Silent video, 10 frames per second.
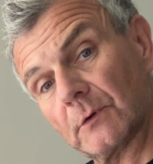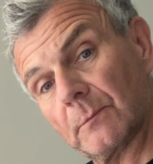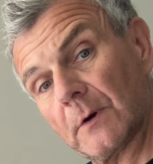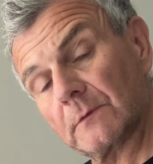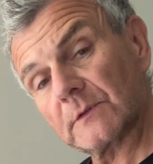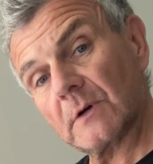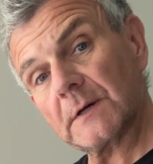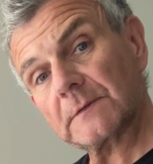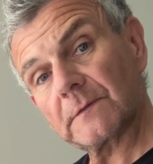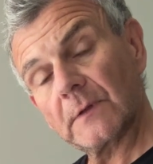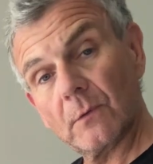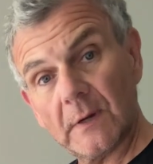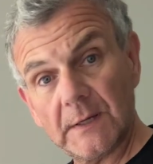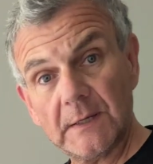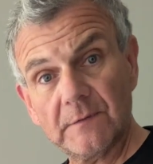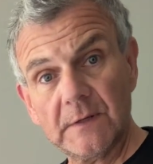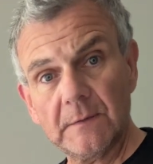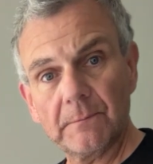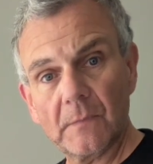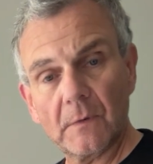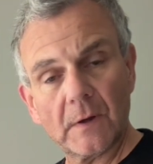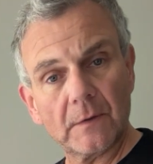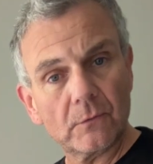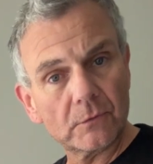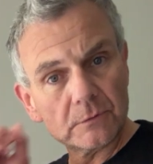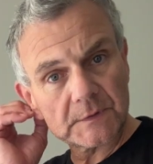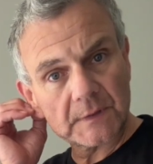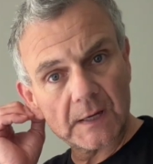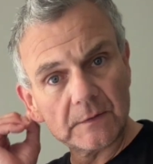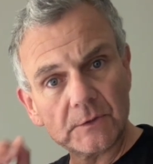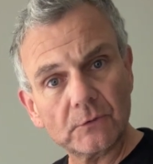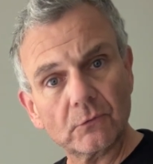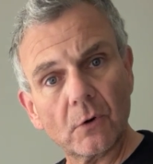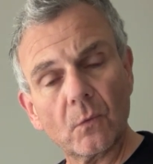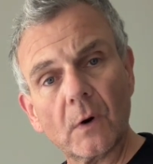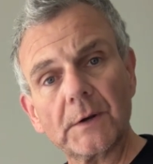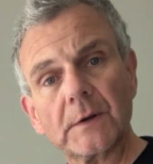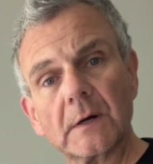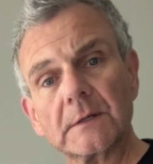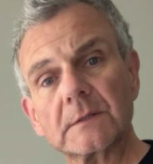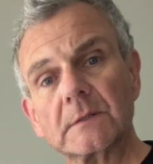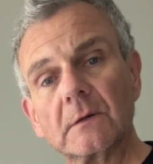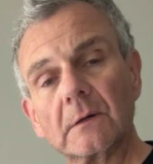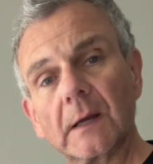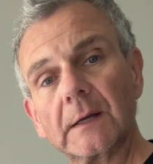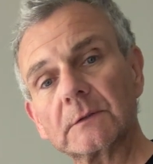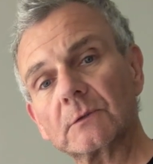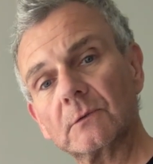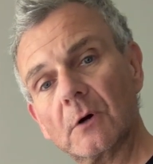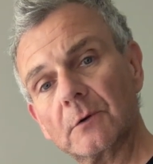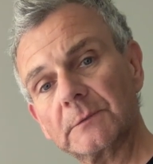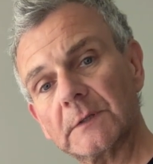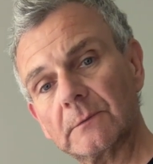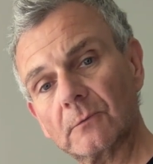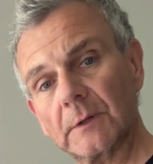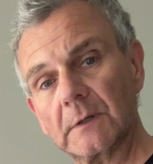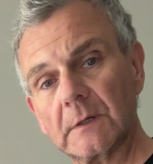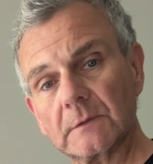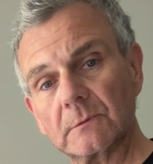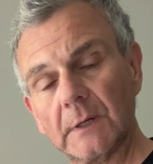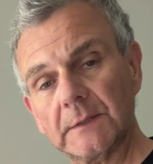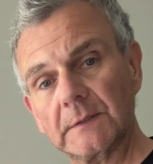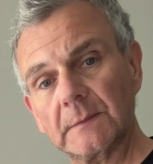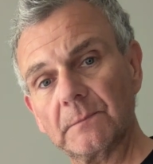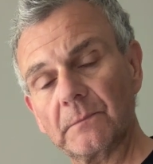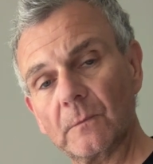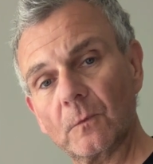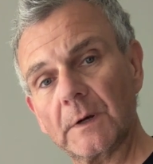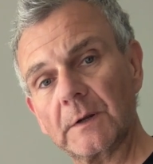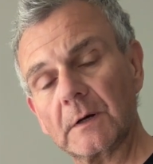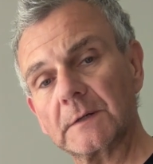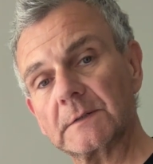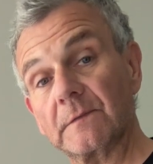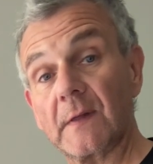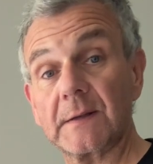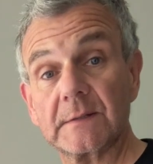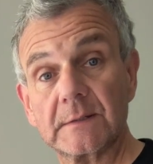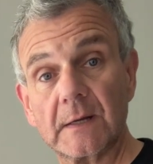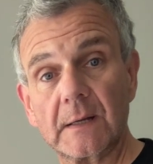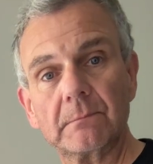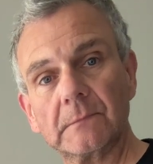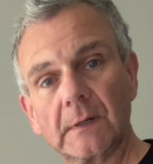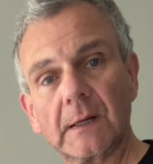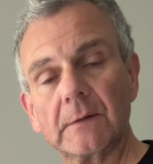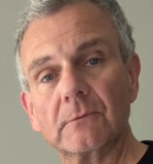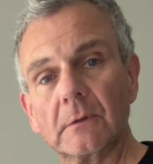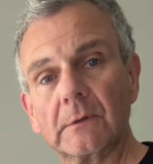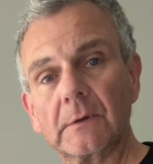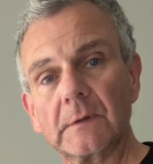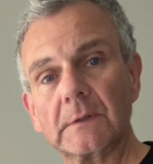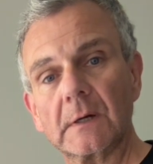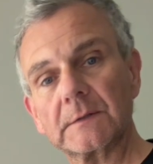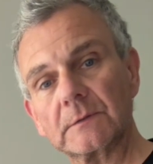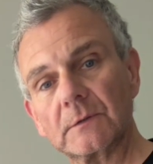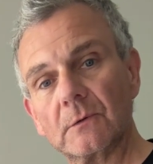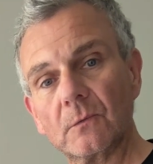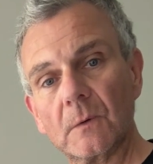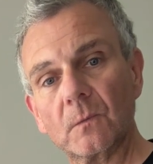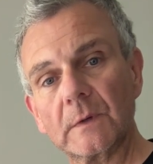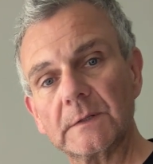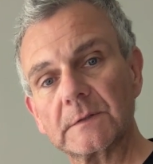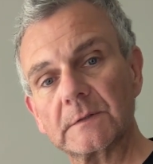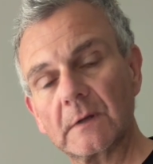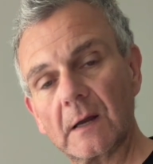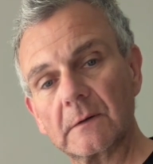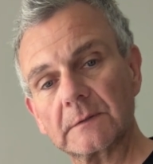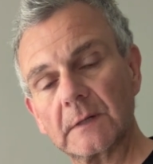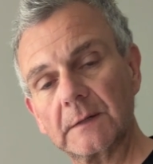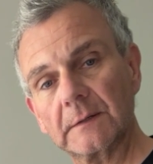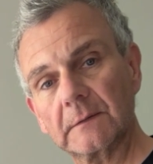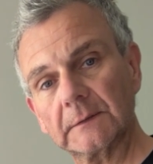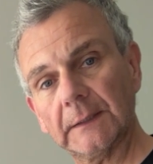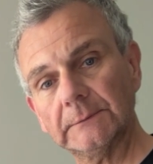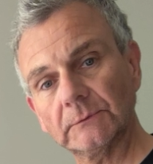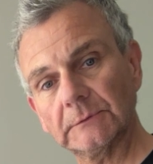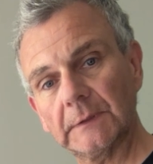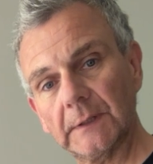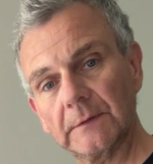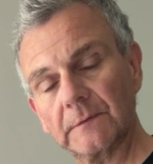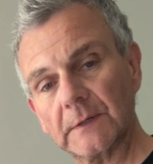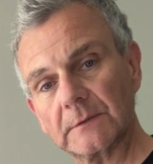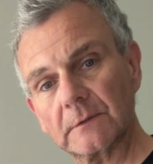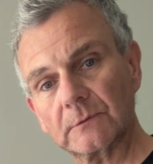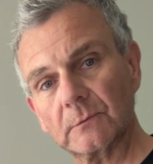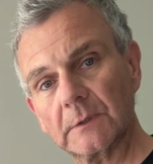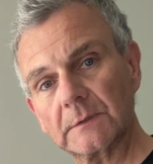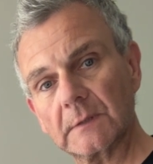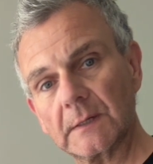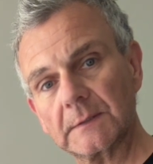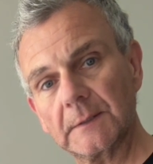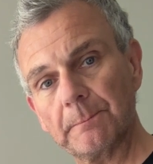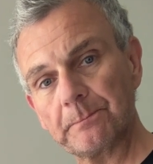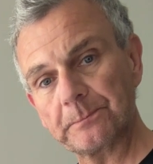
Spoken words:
on both sides, if they were even, the rules state that you roll 1 dice, okay? So home team 1 dice, away team 1 dice. If that's the same, again, roll another dice until one wins outstanding, okay? And then the face-off's 1 to that team.